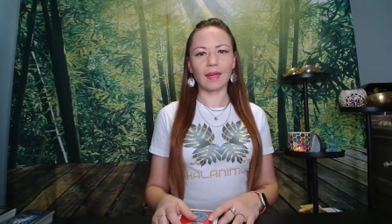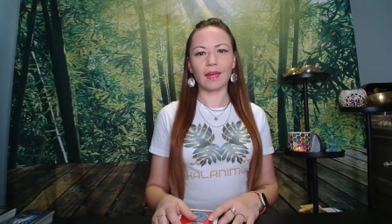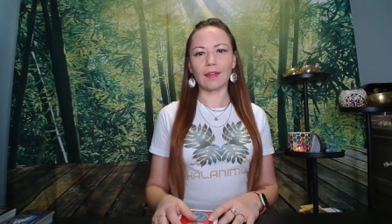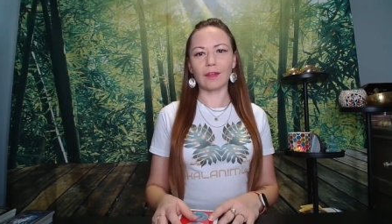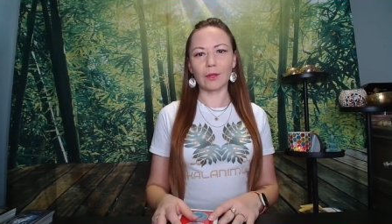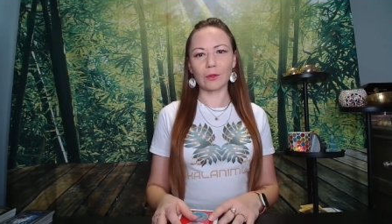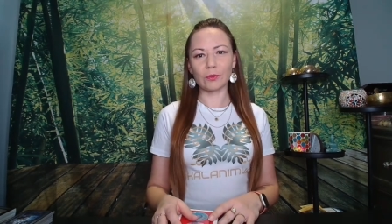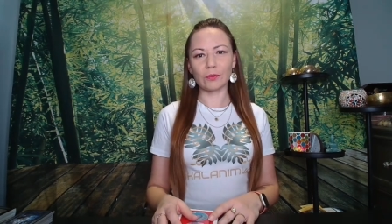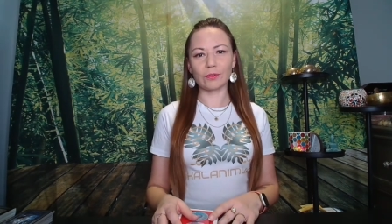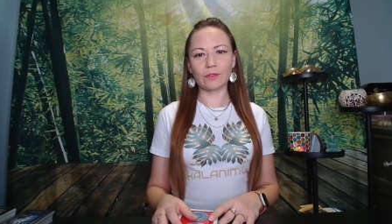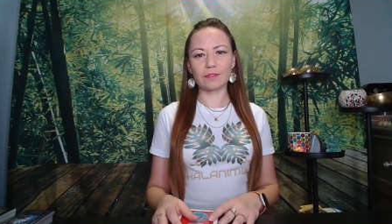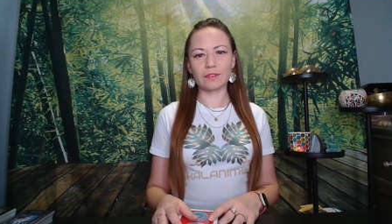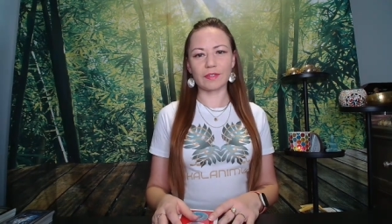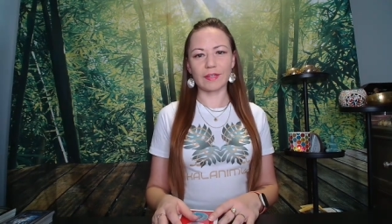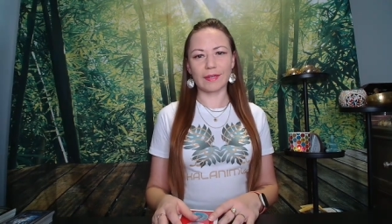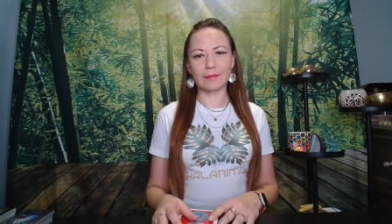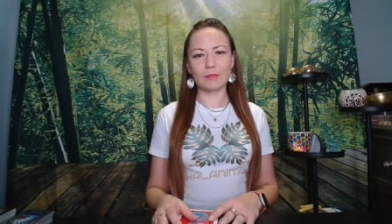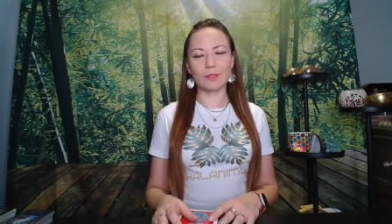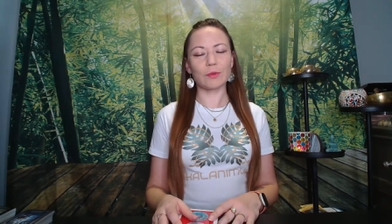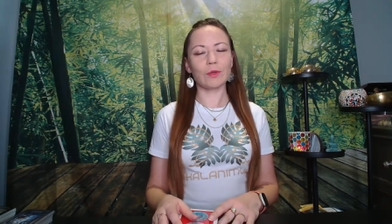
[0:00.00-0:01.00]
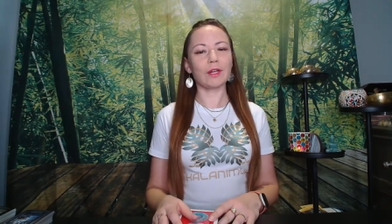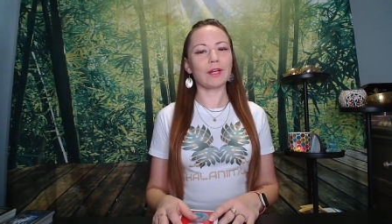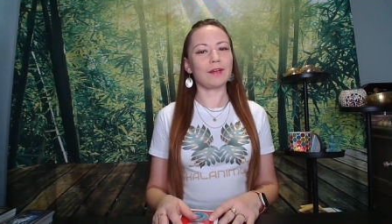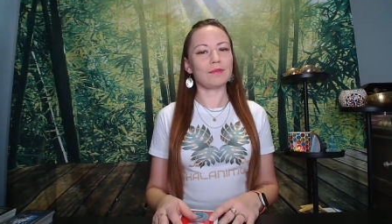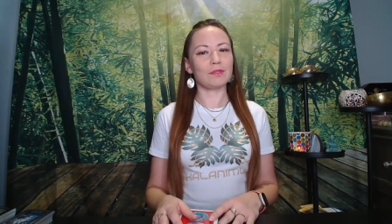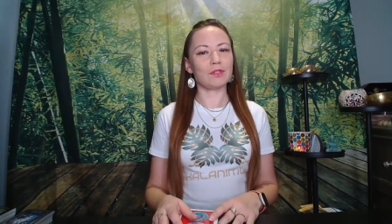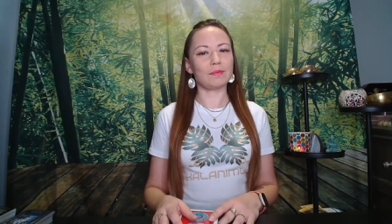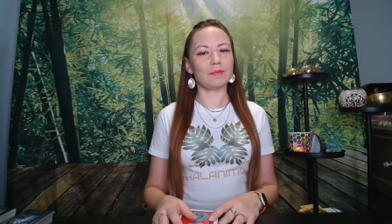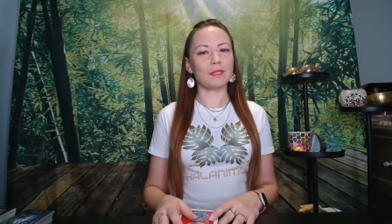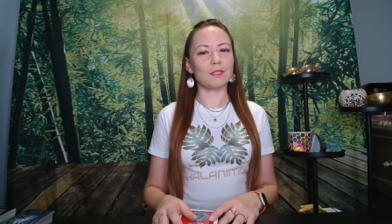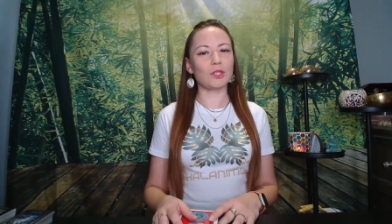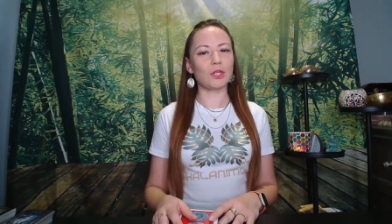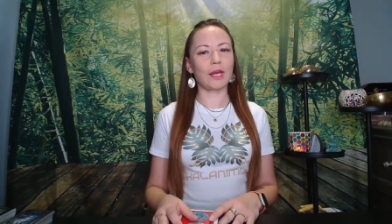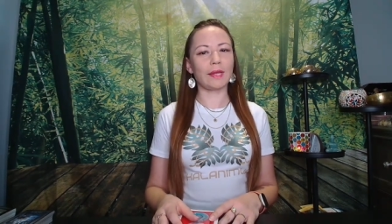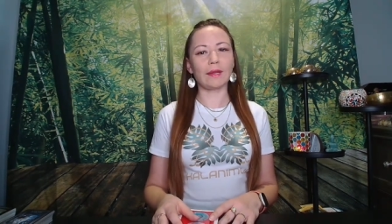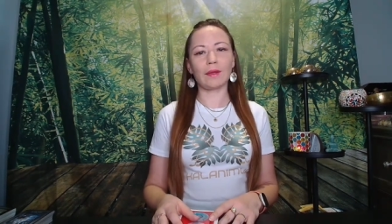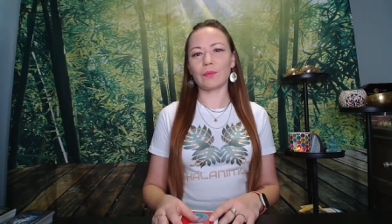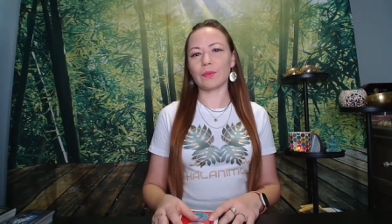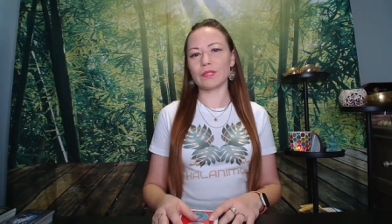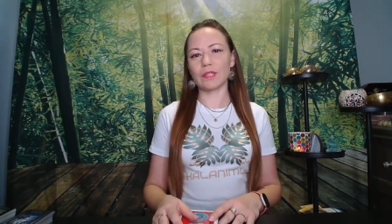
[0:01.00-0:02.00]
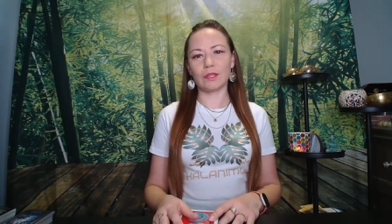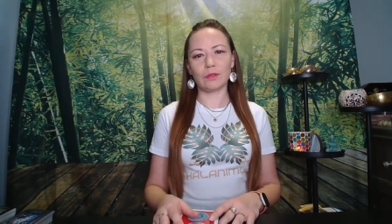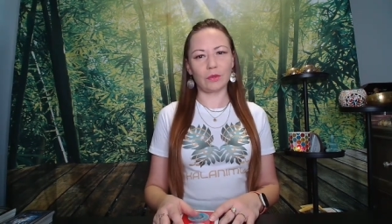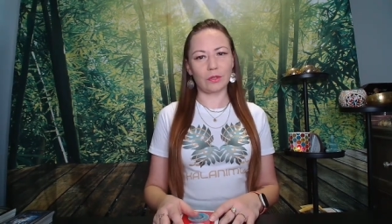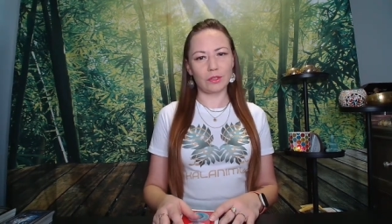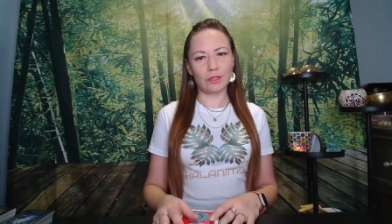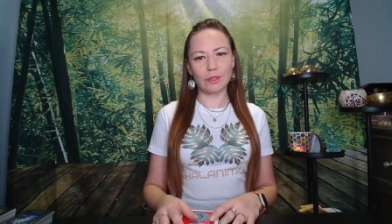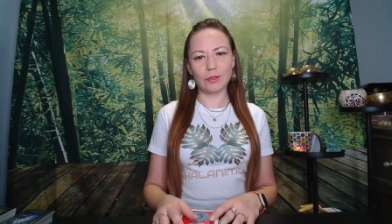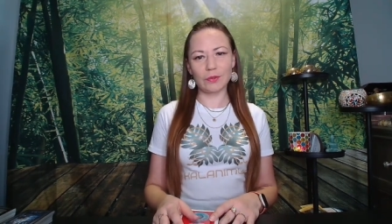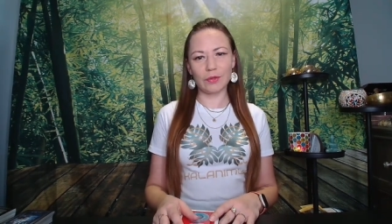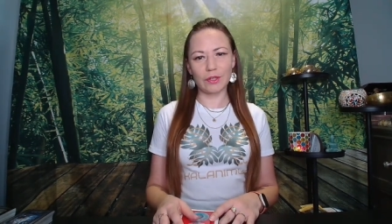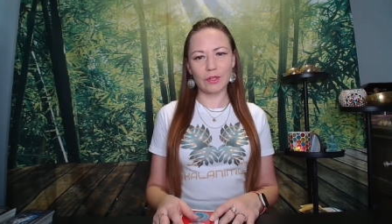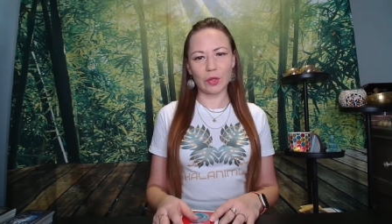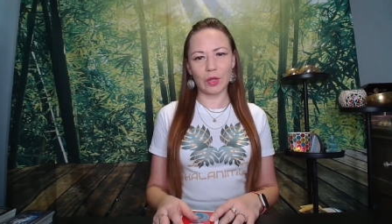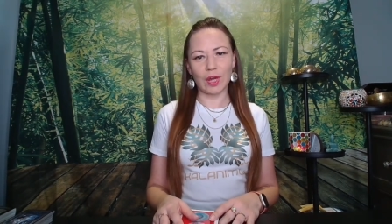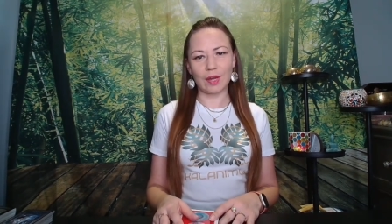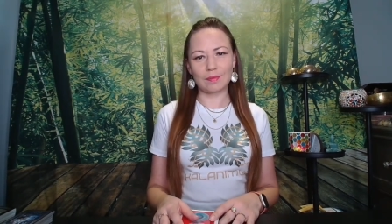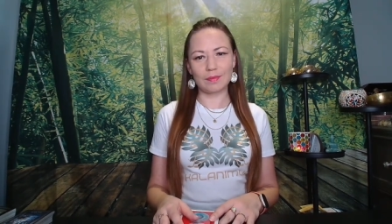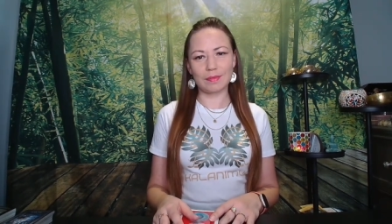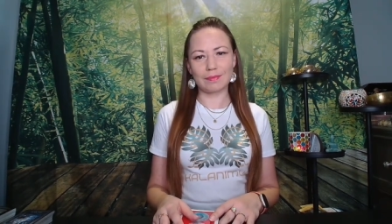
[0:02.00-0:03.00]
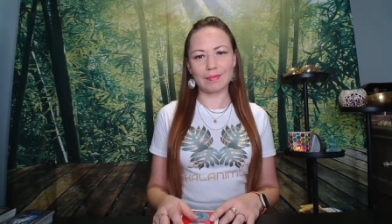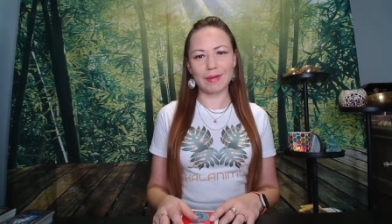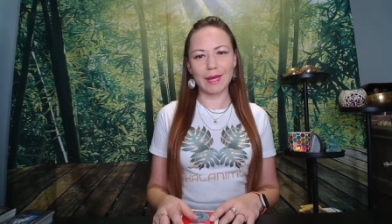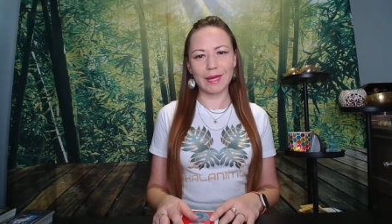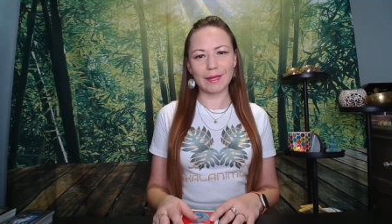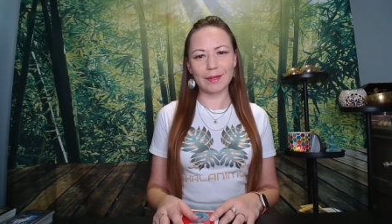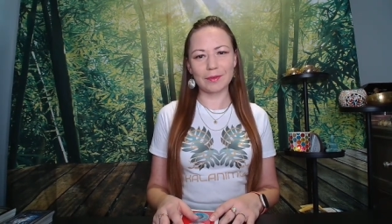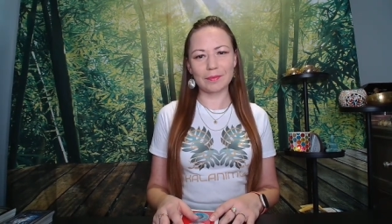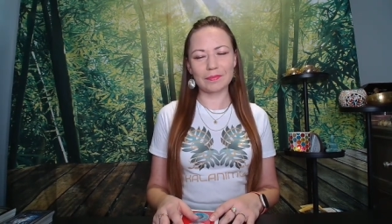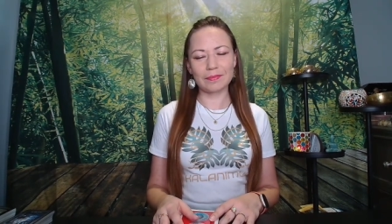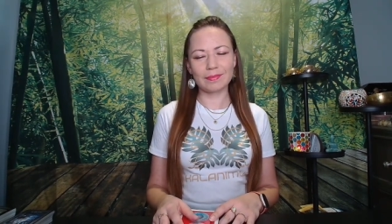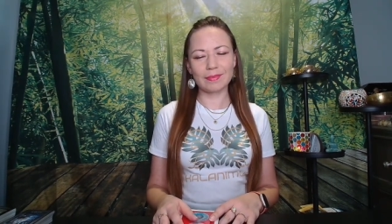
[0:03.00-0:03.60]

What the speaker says: Hello, Twin Flames. Welcome to my channel. Whether you're new or you're coming back,